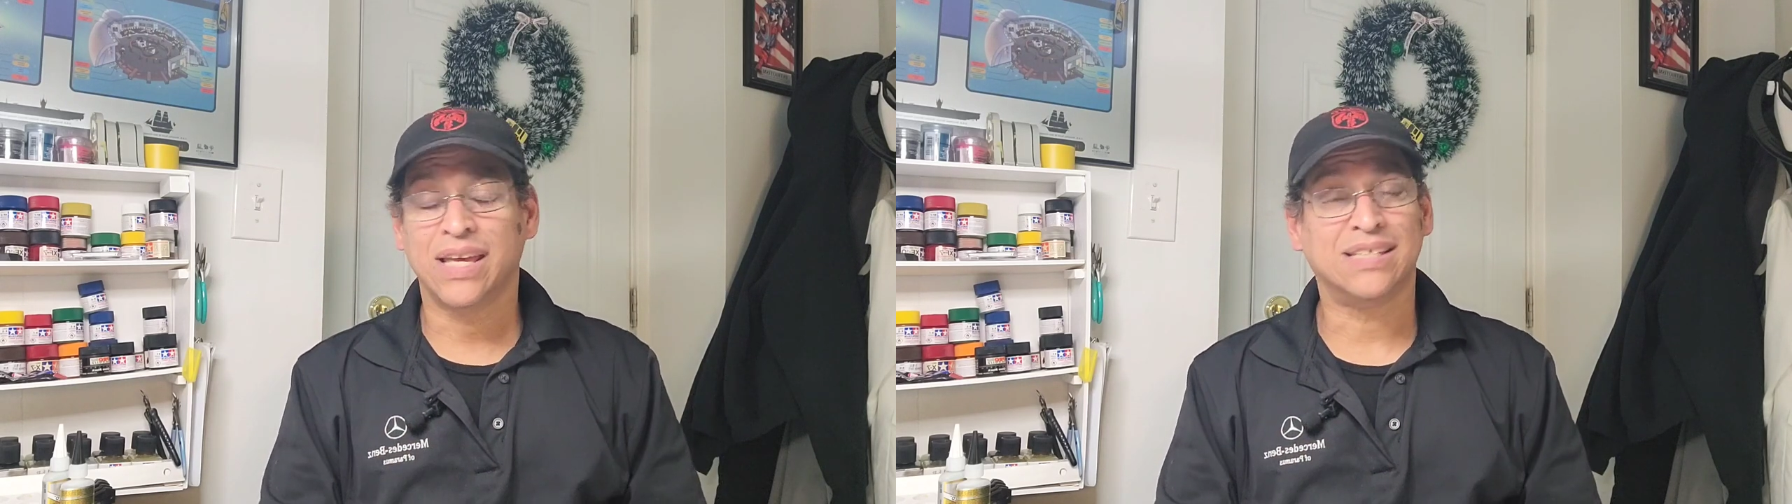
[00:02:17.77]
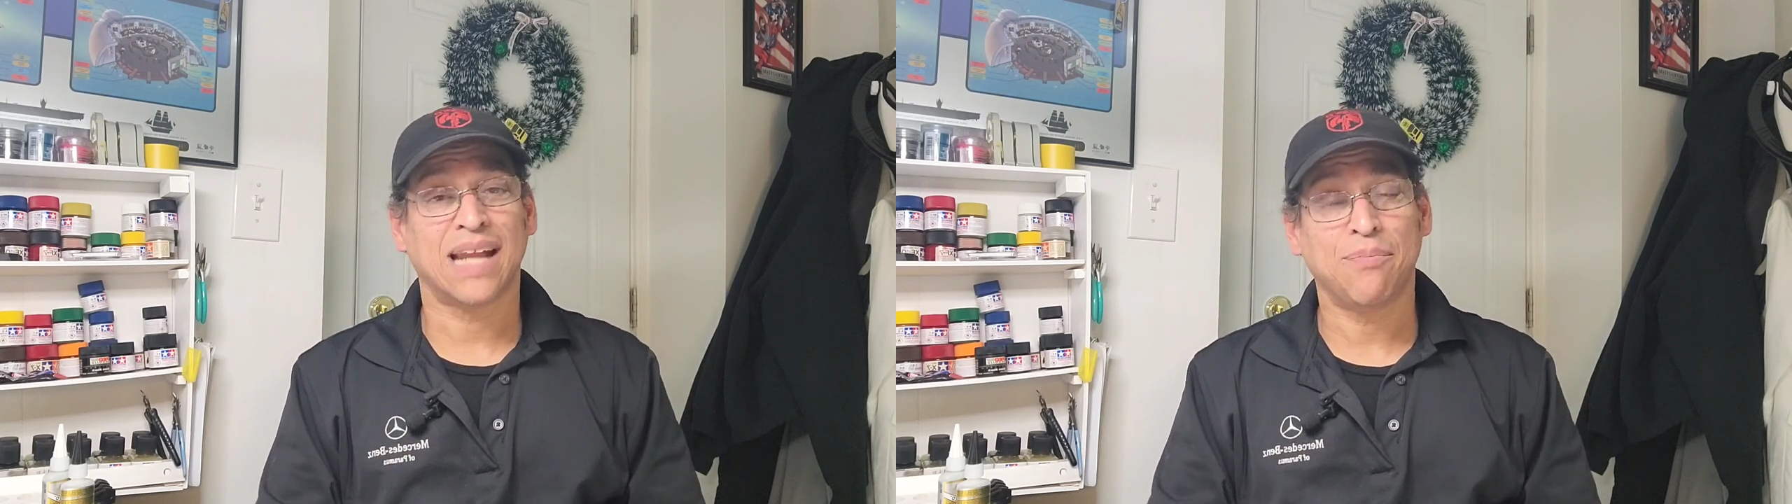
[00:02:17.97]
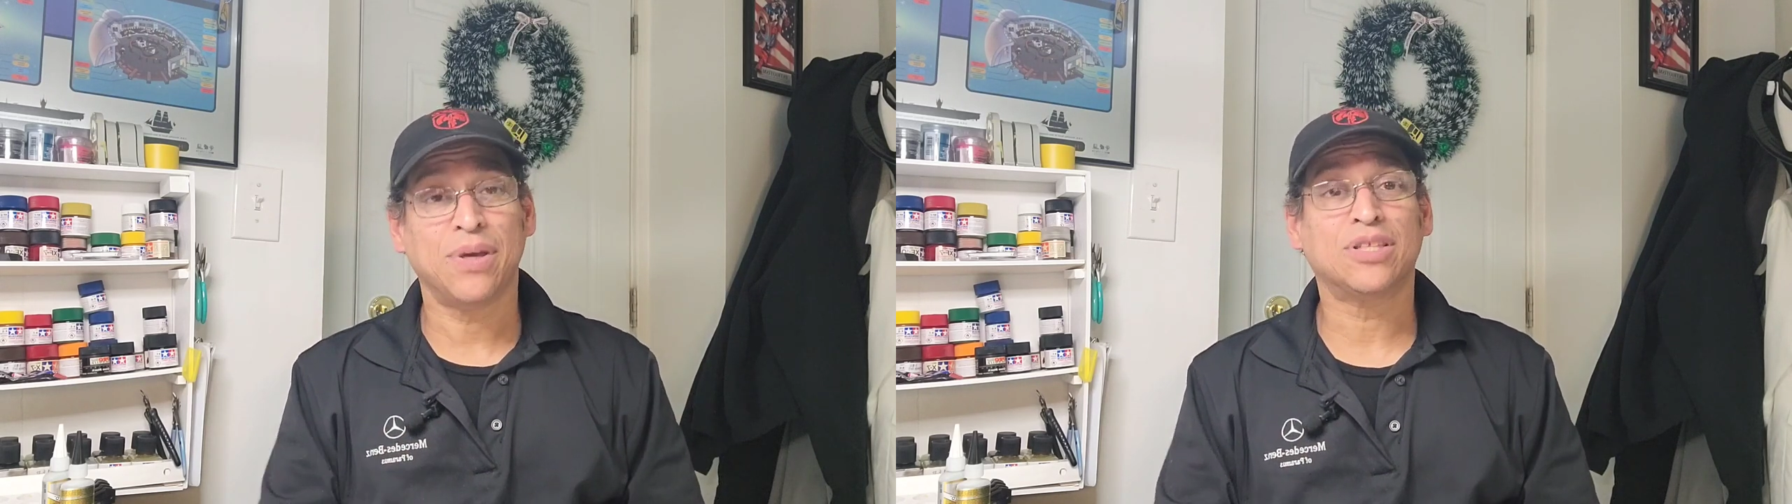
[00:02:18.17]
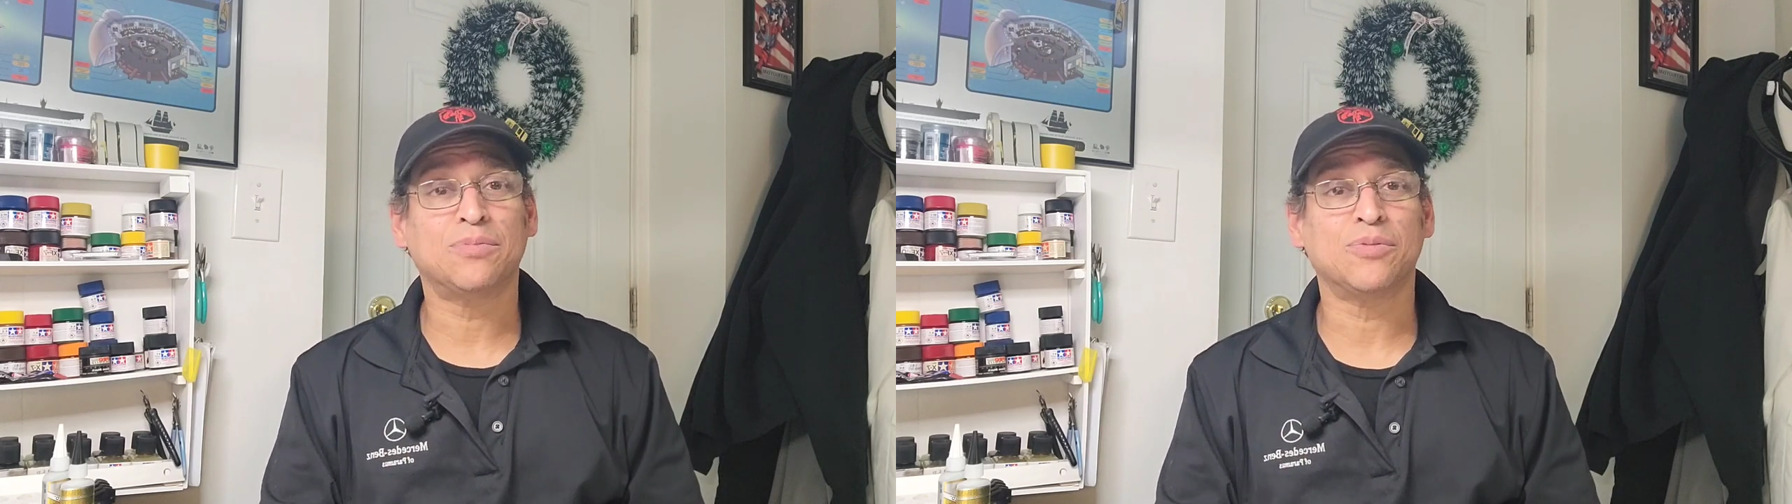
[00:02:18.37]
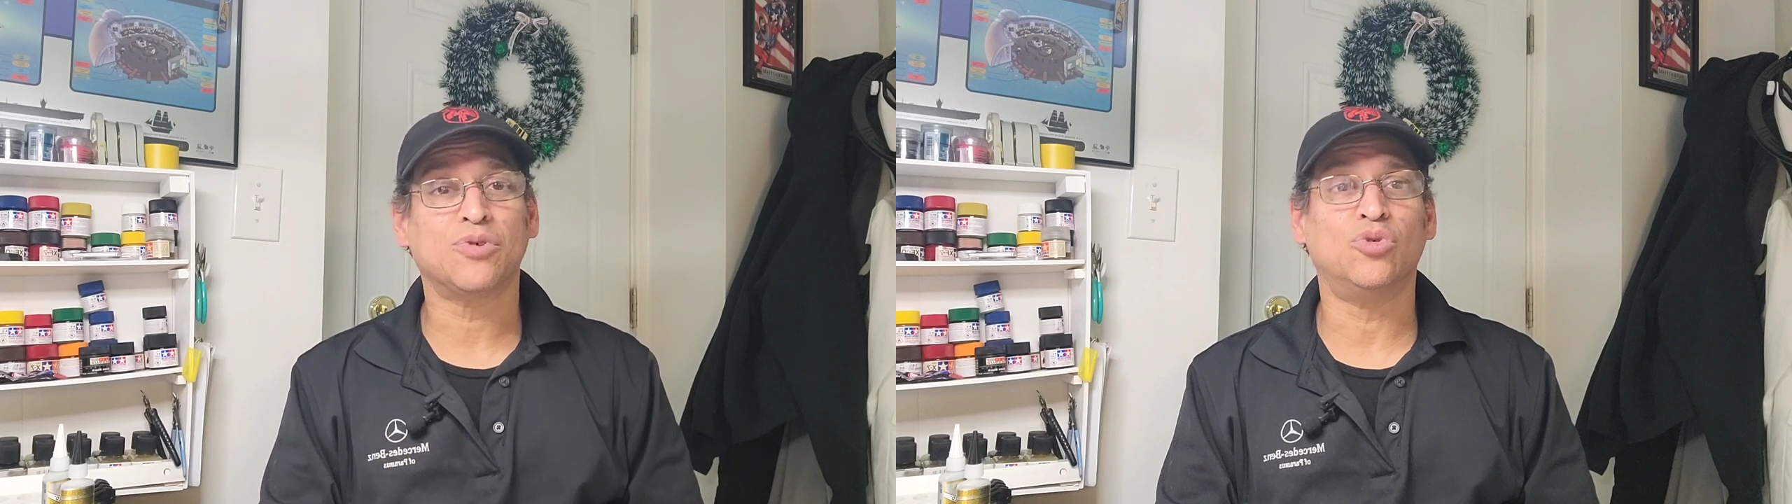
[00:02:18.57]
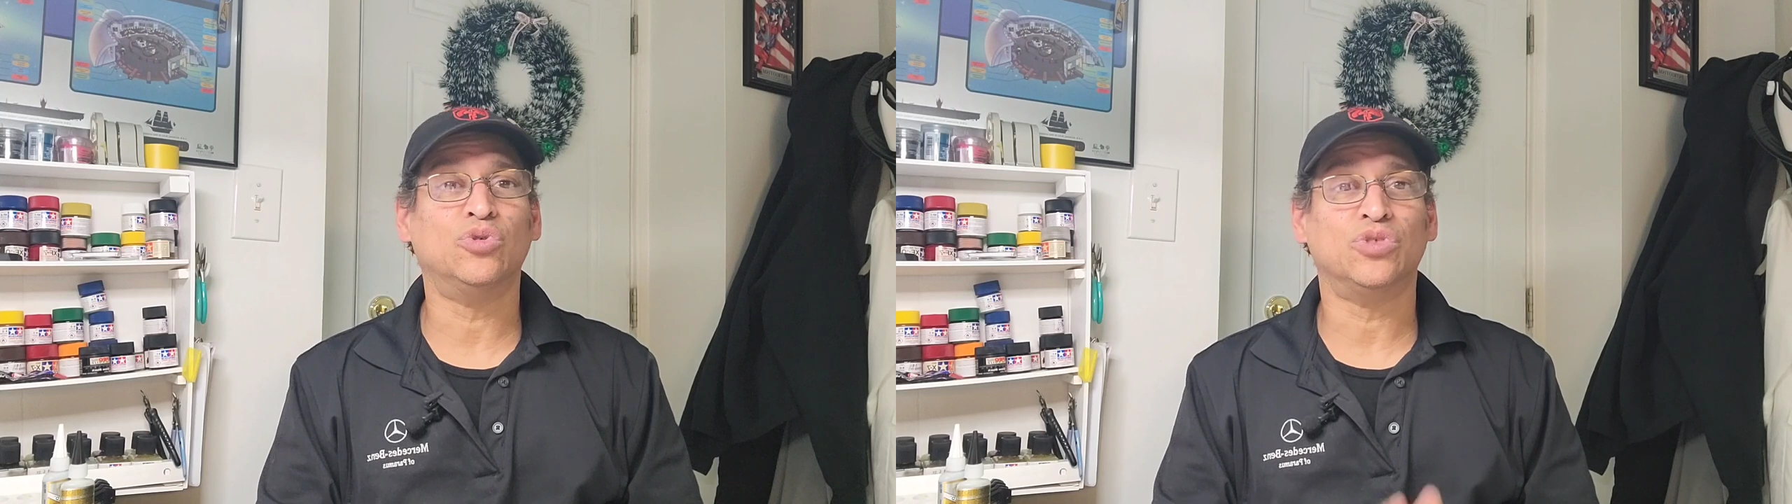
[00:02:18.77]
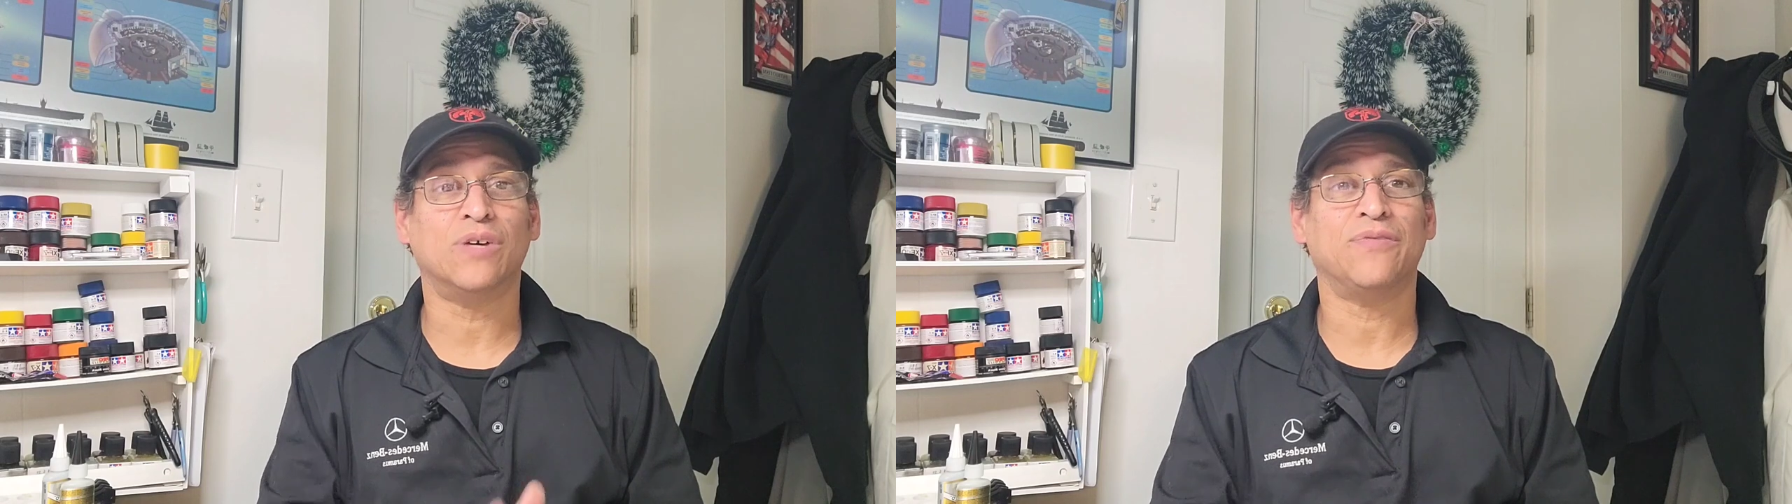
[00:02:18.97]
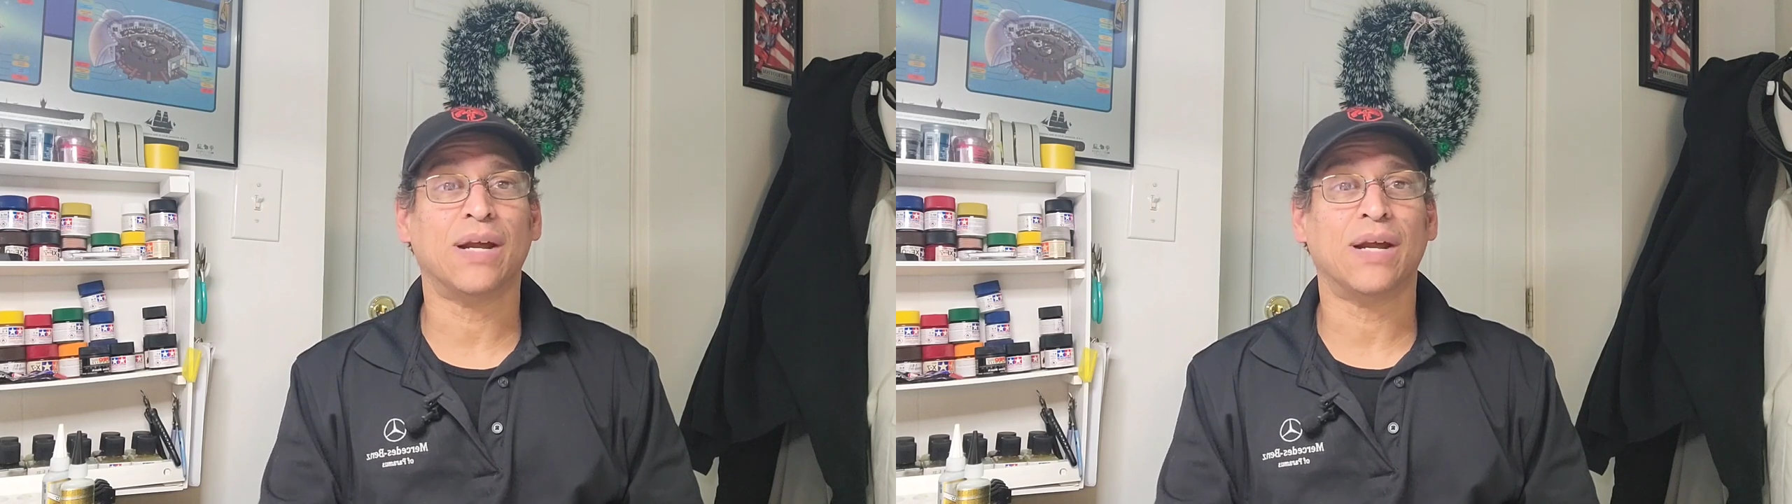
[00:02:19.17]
is that I picked up some cool stuff